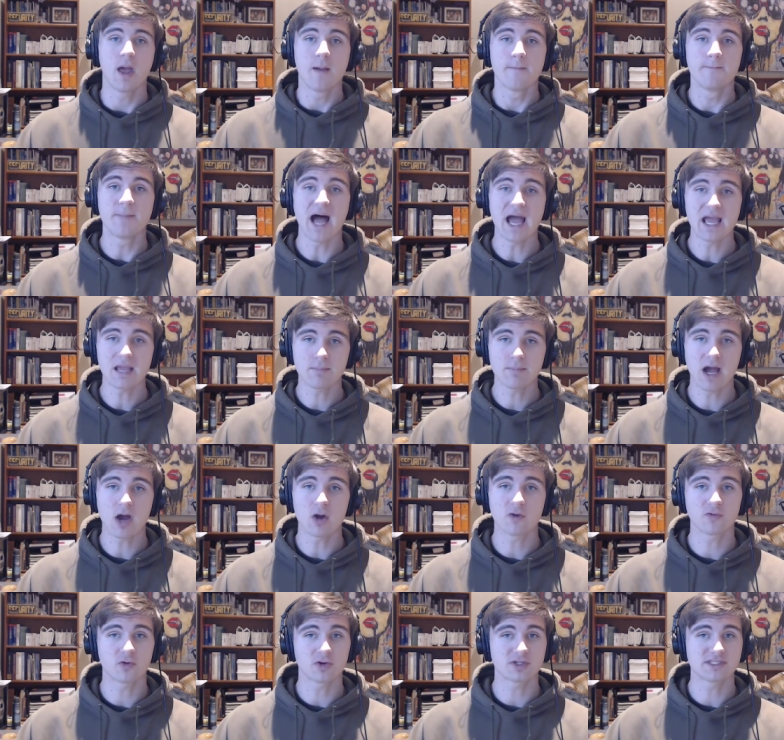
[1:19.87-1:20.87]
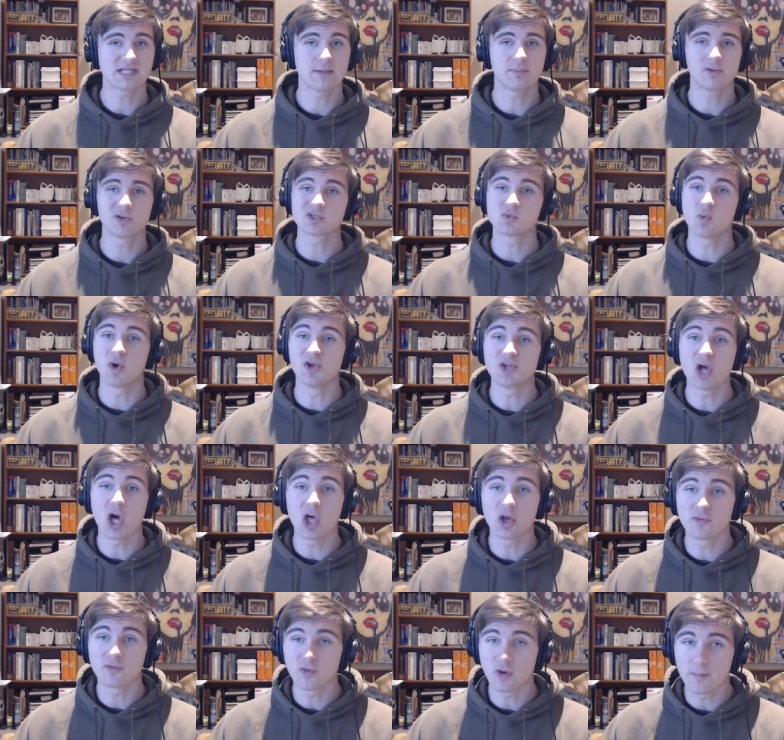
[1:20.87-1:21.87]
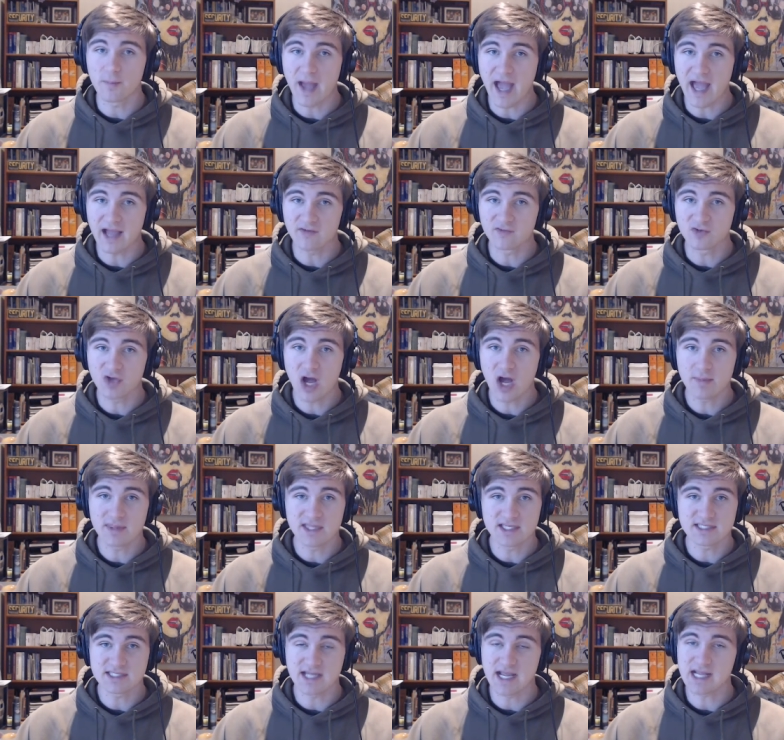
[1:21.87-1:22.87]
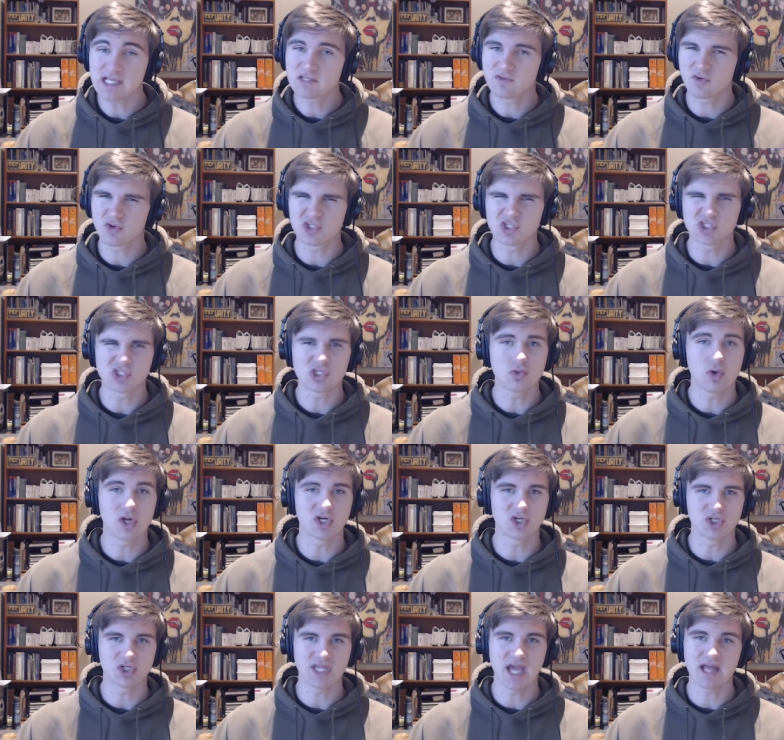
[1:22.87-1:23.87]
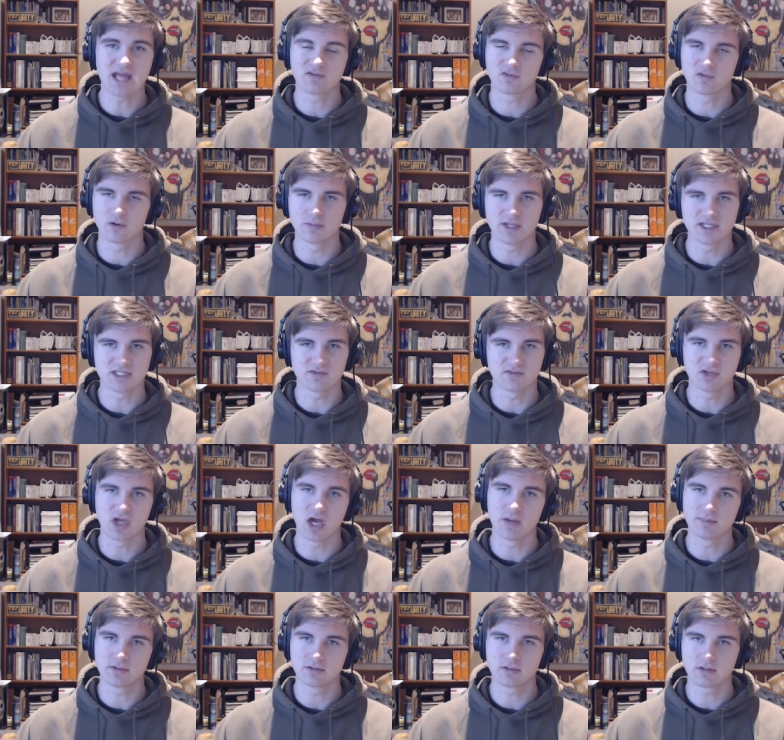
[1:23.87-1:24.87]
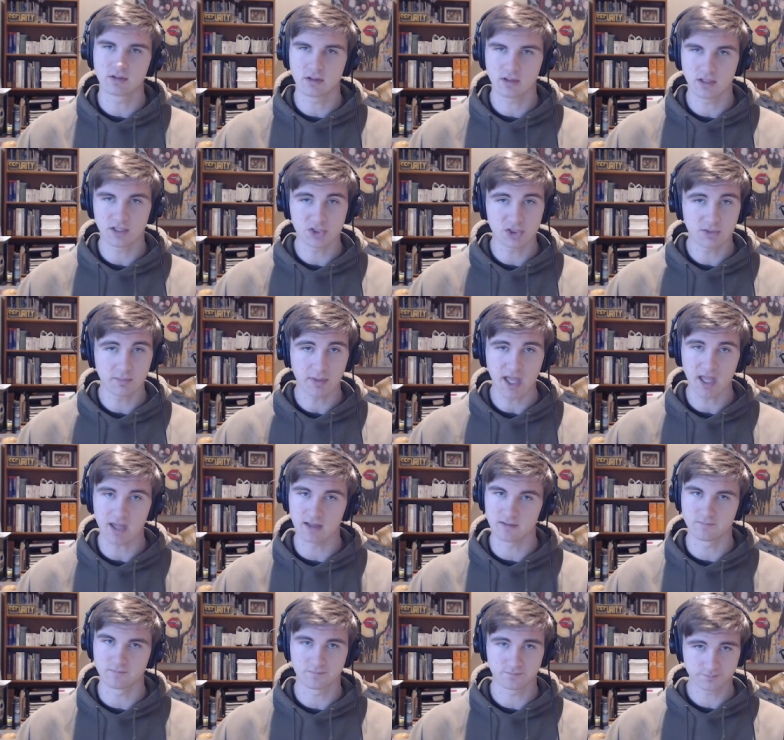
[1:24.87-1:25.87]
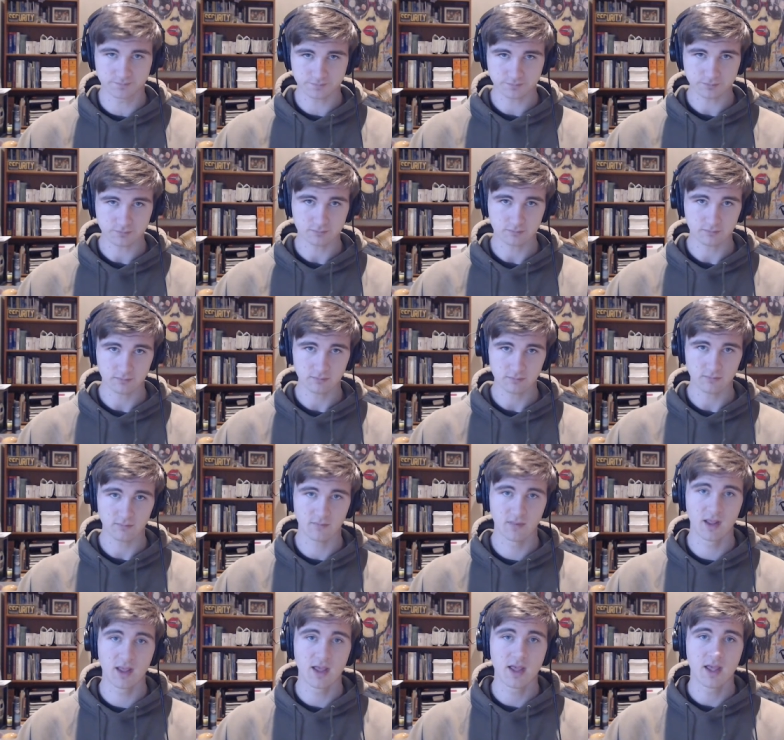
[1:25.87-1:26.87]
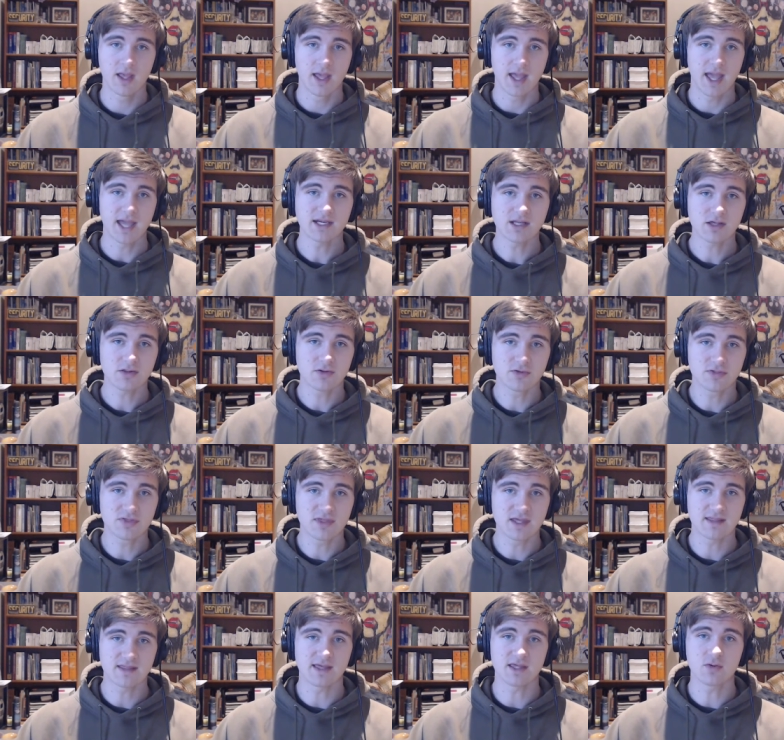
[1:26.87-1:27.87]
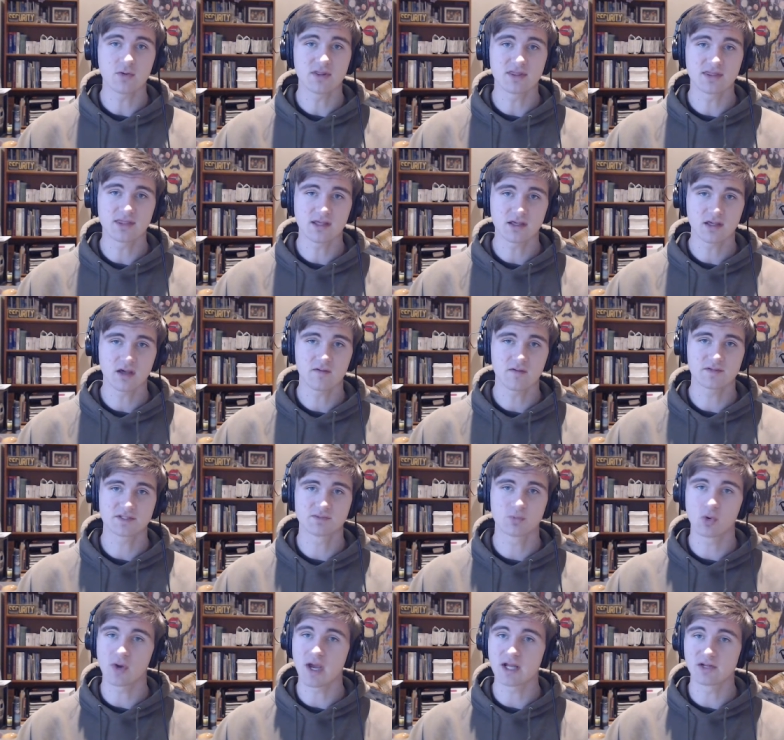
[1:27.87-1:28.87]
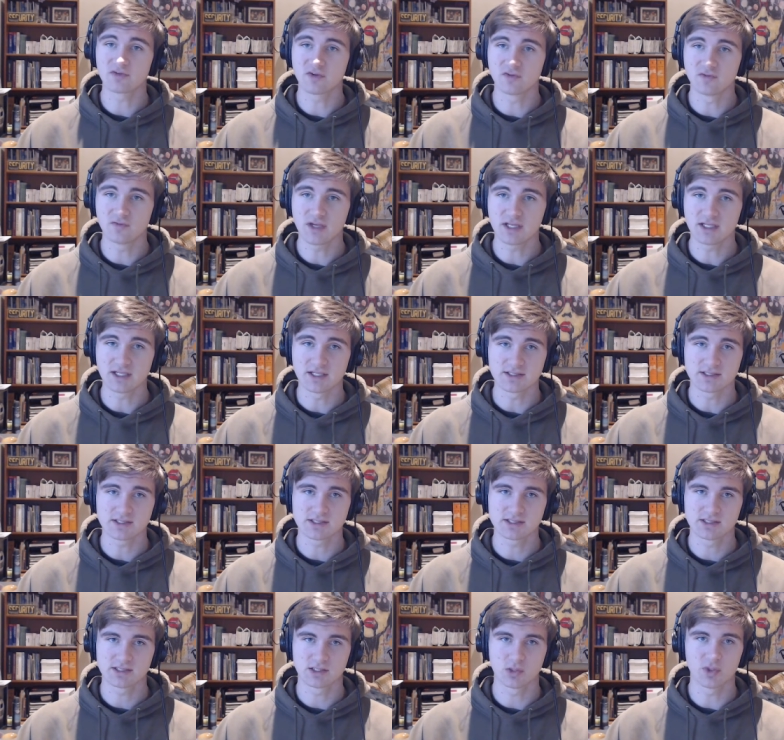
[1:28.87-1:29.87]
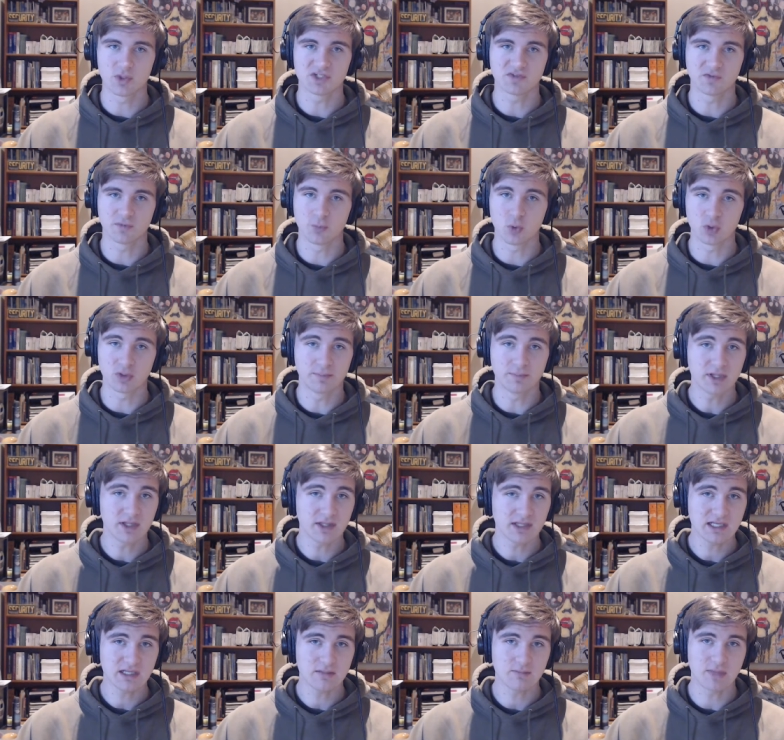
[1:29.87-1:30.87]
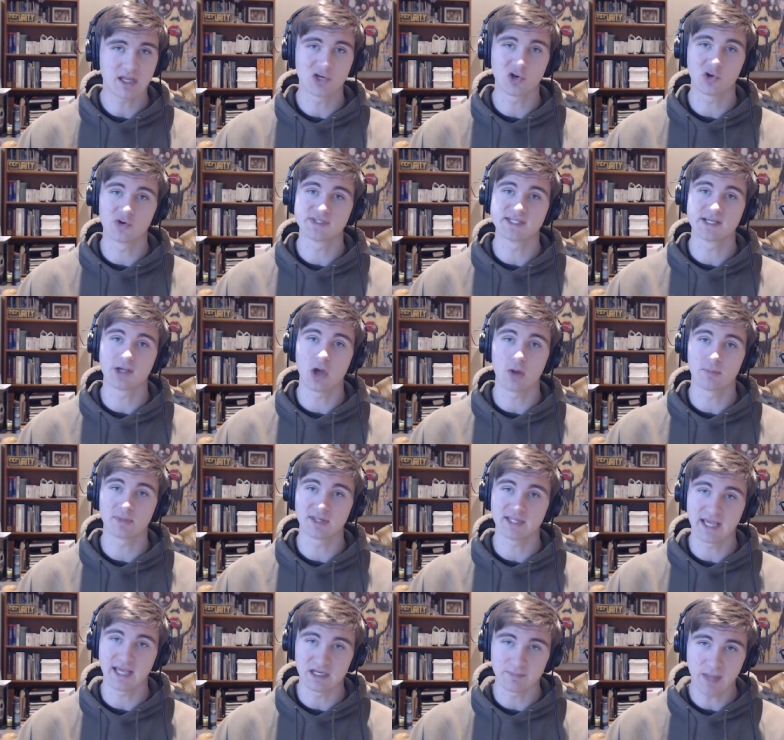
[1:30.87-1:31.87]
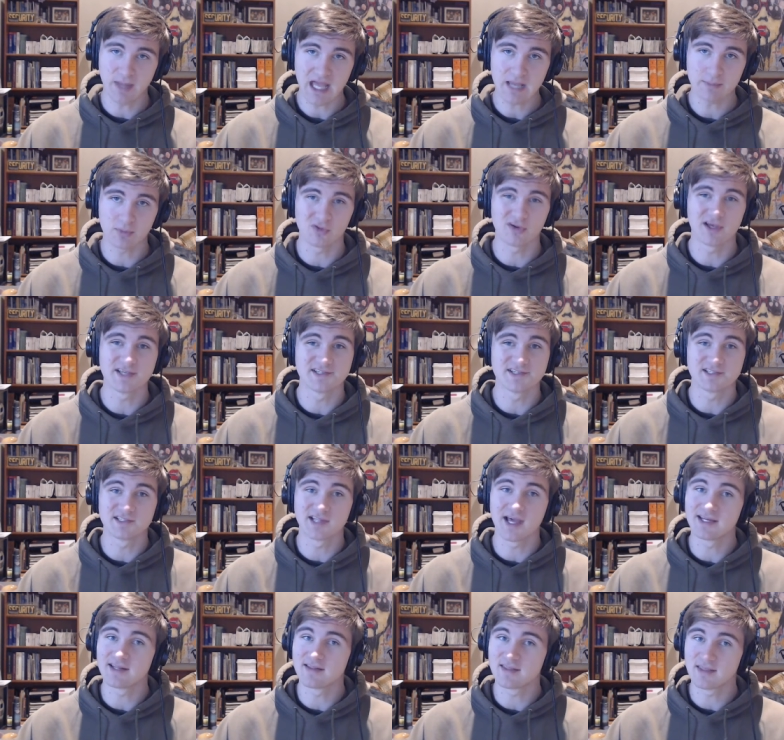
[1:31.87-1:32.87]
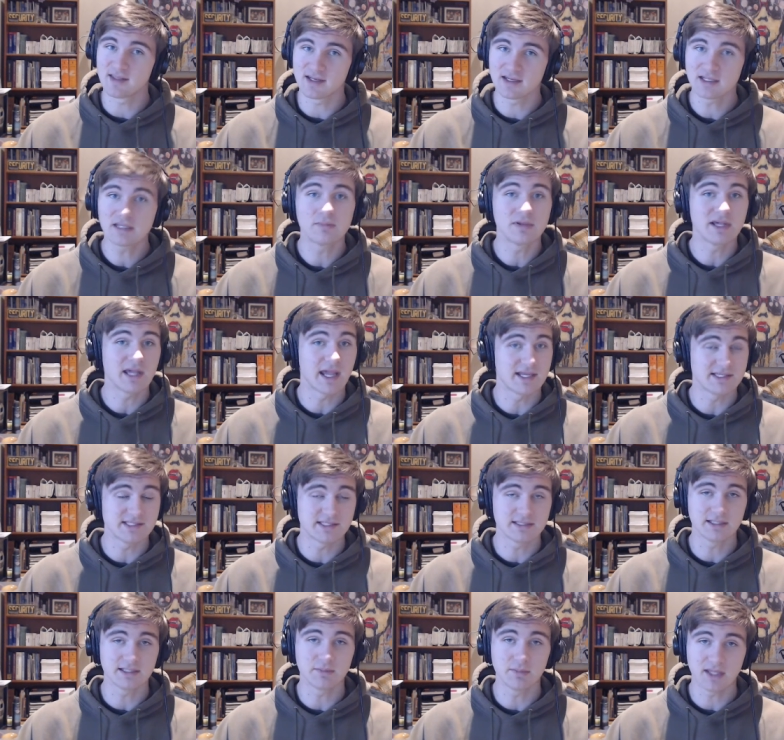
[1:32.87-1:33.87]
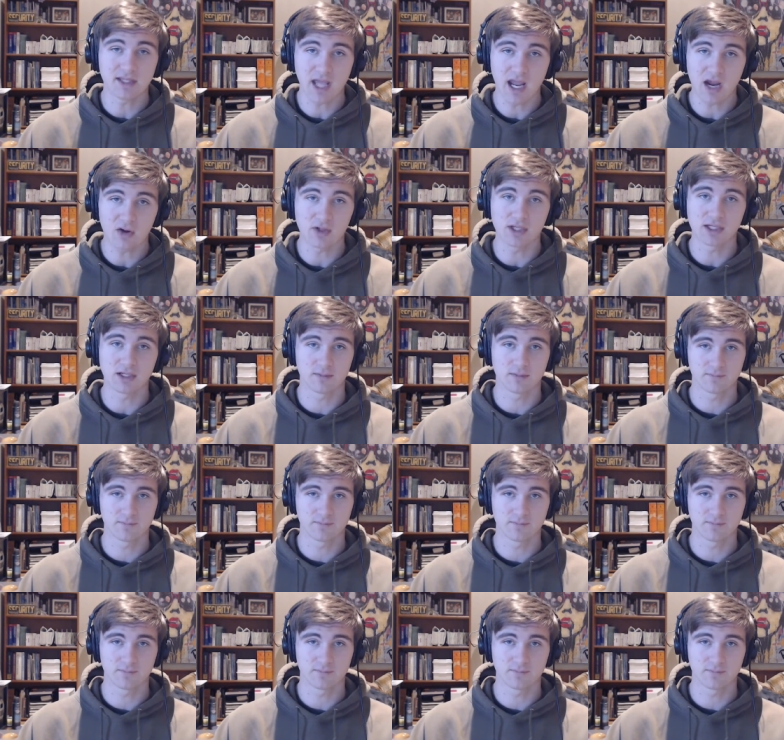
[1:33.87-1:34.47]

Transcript: Buying power, for example, is $1 for a pack of gum in the States versus 200 yen for a piece of gum in Japan. Any other thing that you can think of is more out of convenience. The wish for portability made currency commonly out of paper, as it's light and thin and can be easily be carried.